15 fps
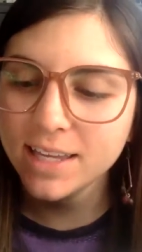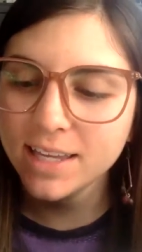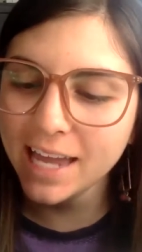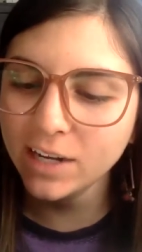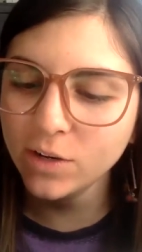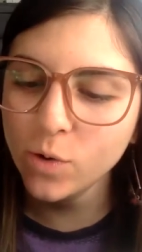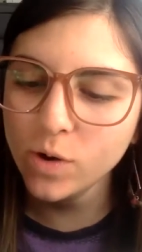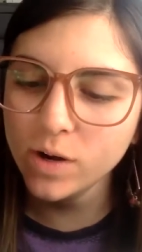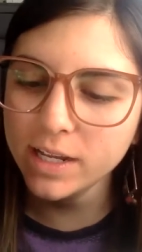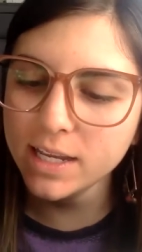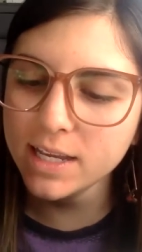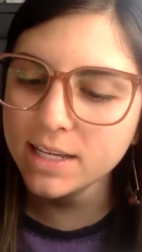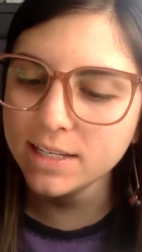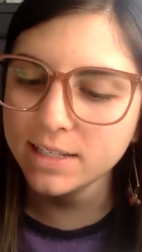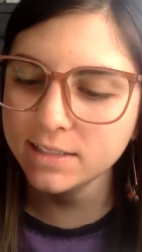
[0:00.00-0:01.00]
Category
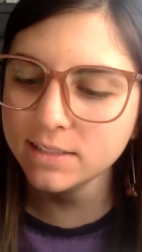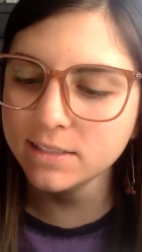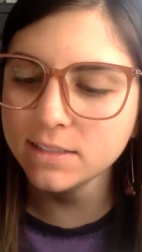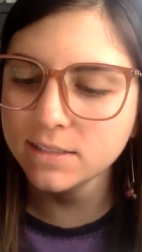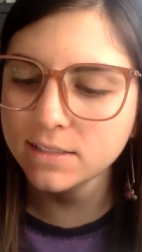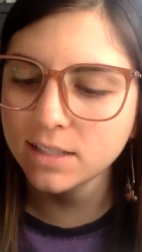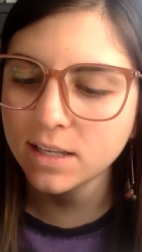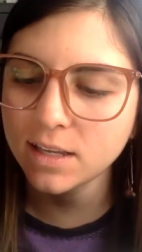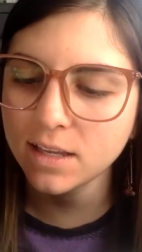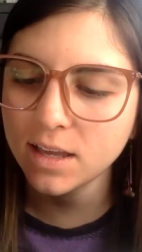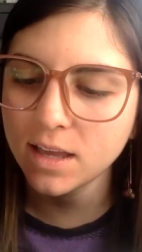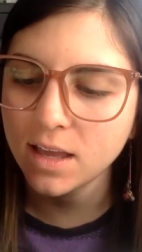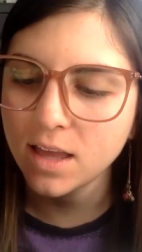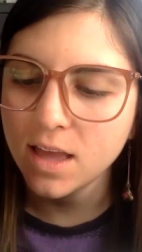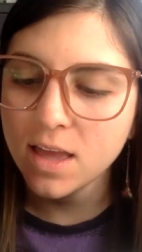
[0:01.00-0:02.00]
is
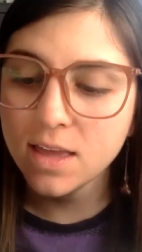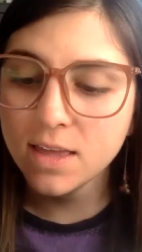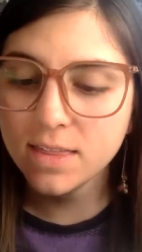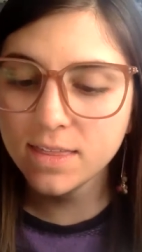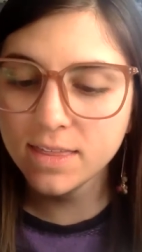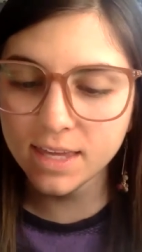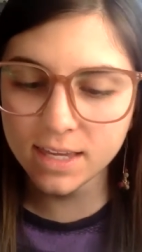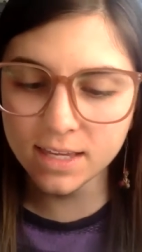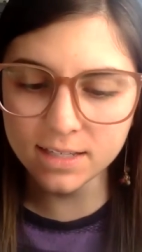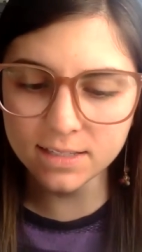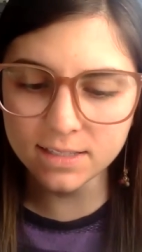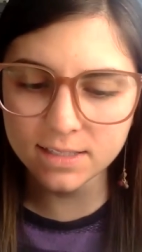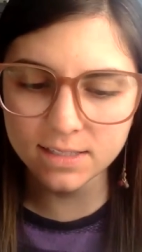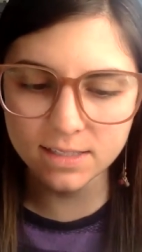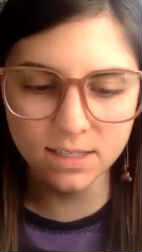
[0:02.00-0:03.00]
things
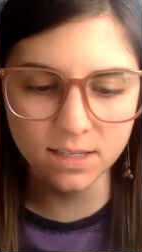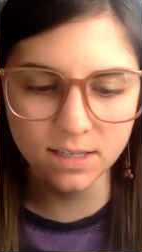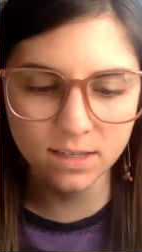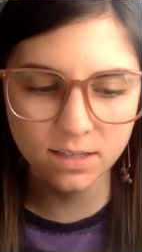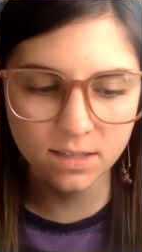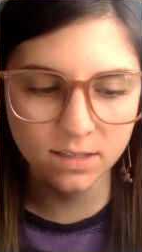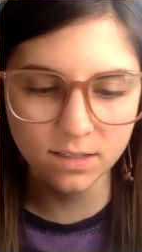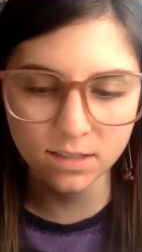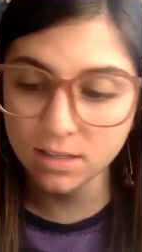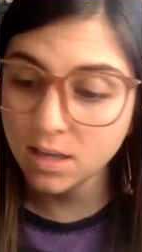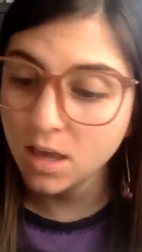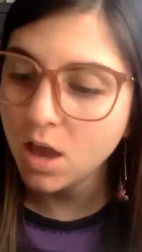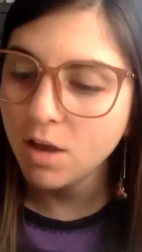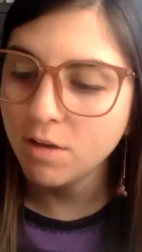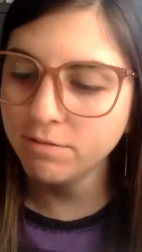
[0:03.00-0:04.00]

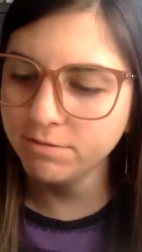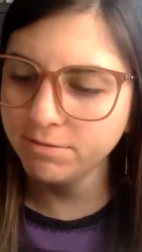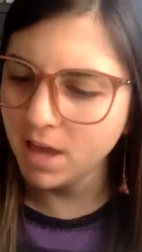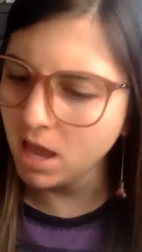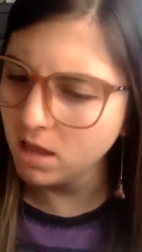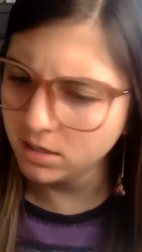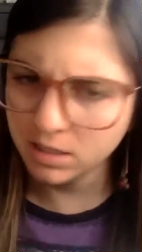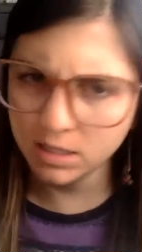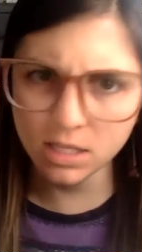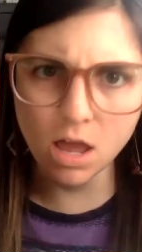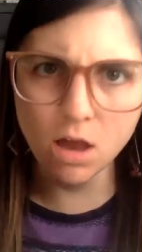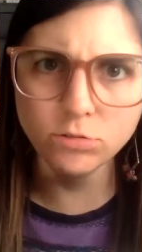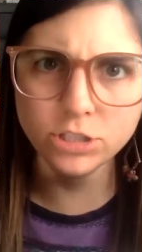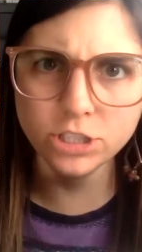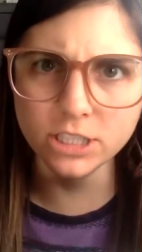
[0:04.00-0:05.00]
found in the
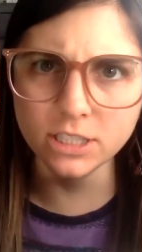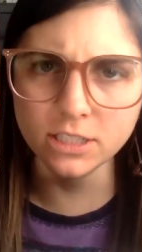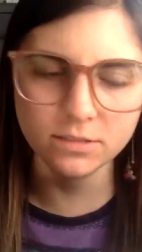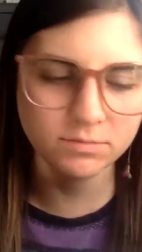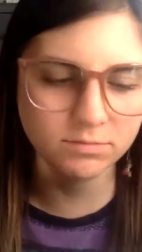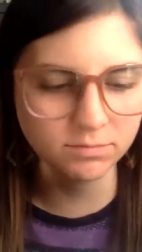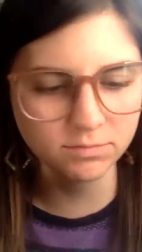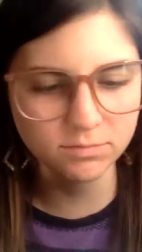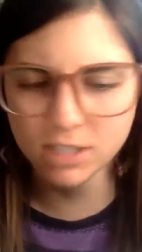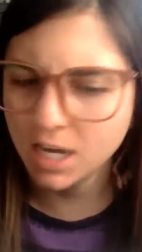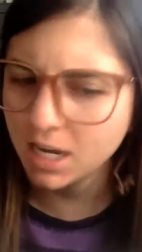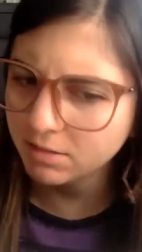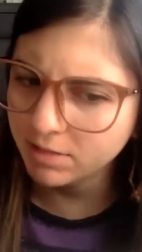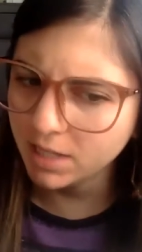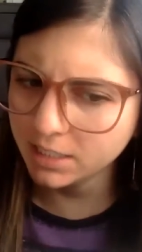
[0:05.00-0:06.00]
ocean,
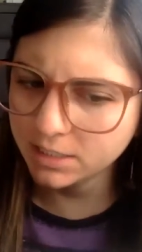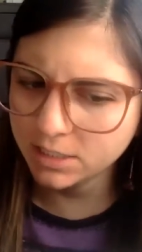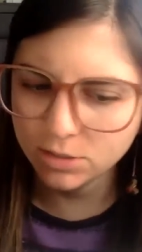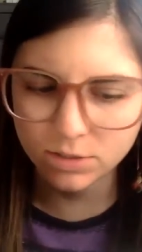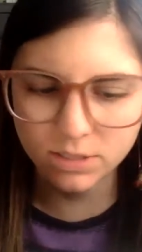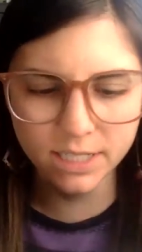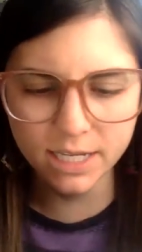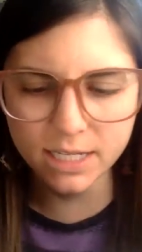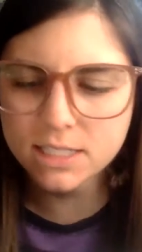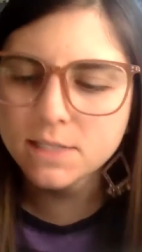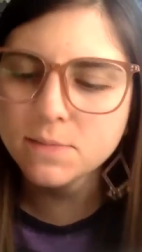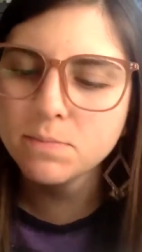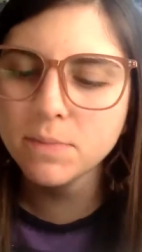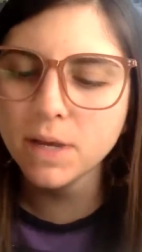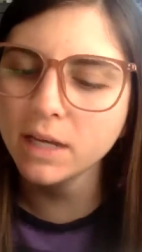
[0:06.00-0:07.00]
kind of like
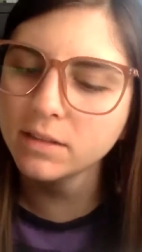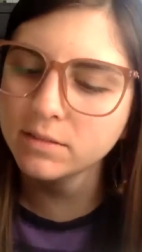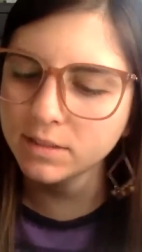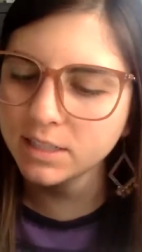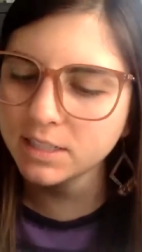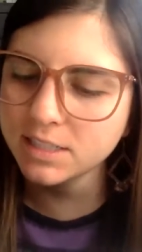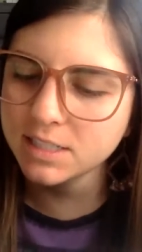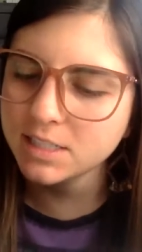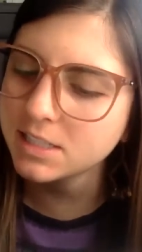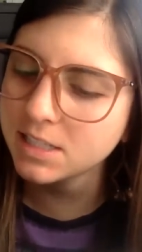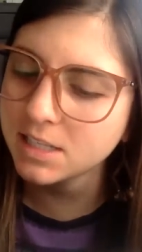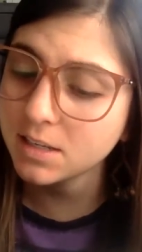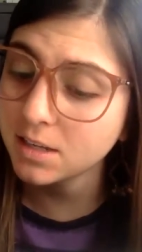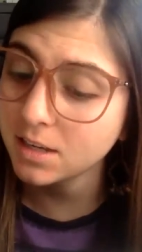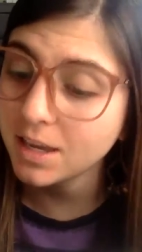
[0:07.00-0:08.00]
Tuesdays, but this is
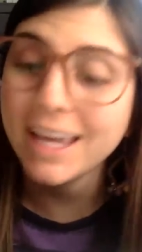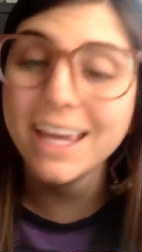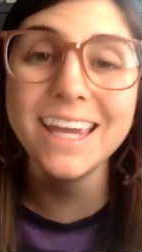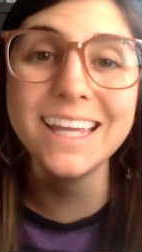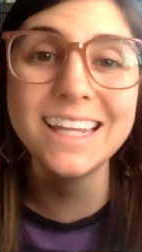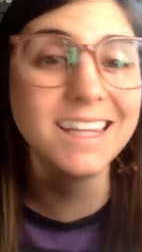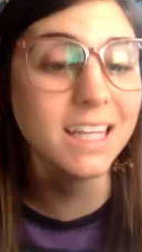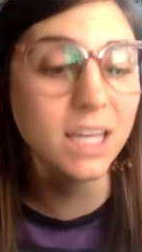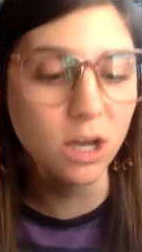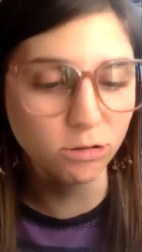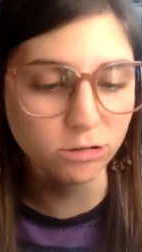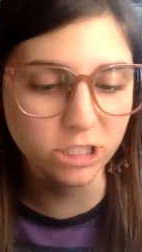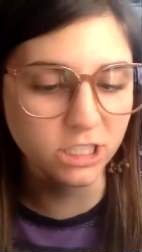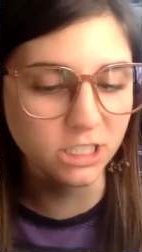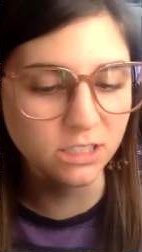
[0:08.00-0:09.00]
in the
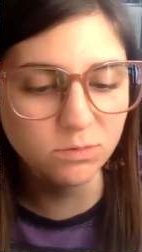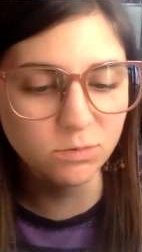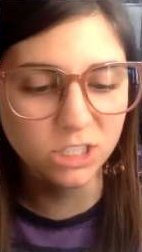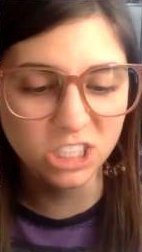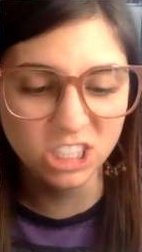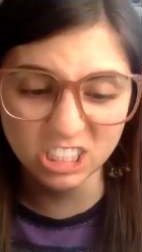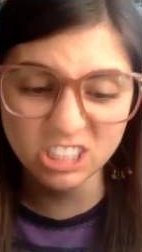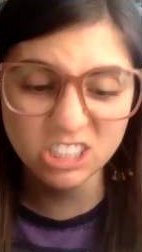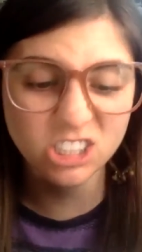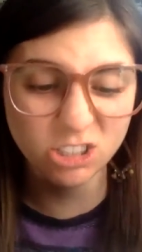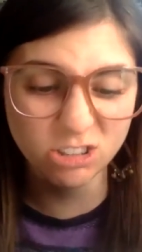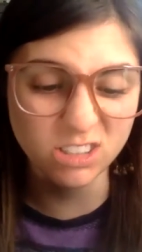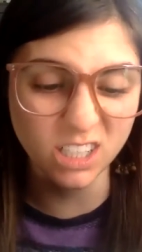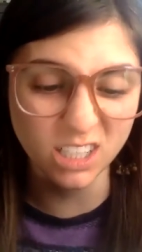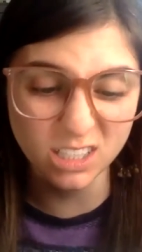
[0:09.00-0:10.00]
ocean, which
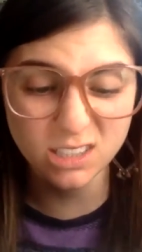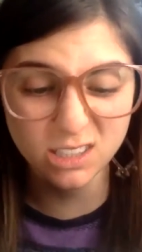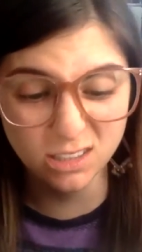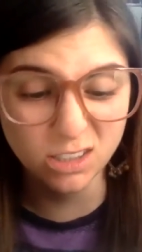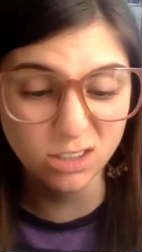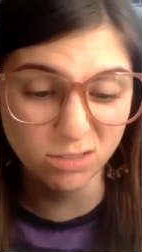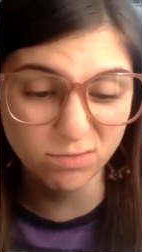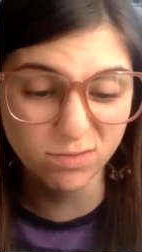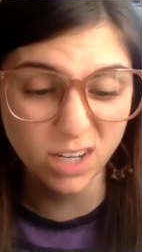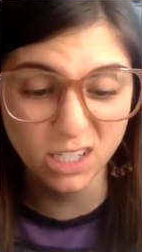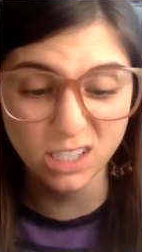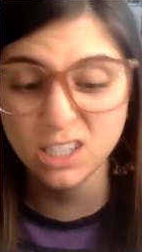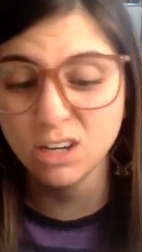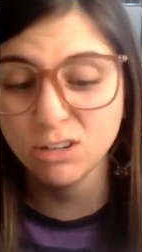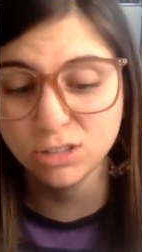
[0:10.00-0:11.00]
Tuesdays you can find
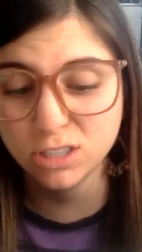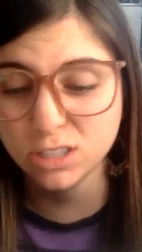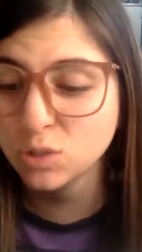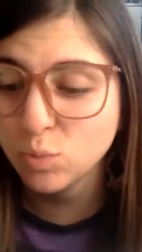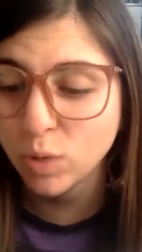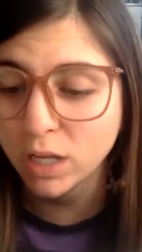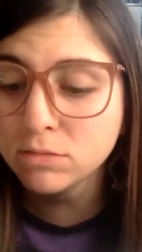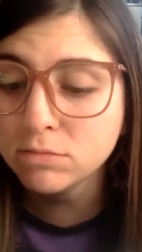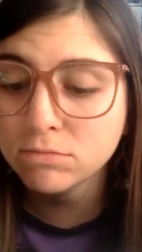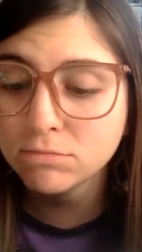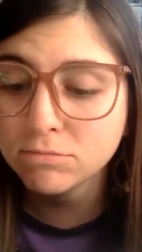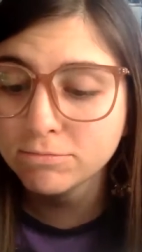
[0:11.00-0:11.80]
in the ocean as well.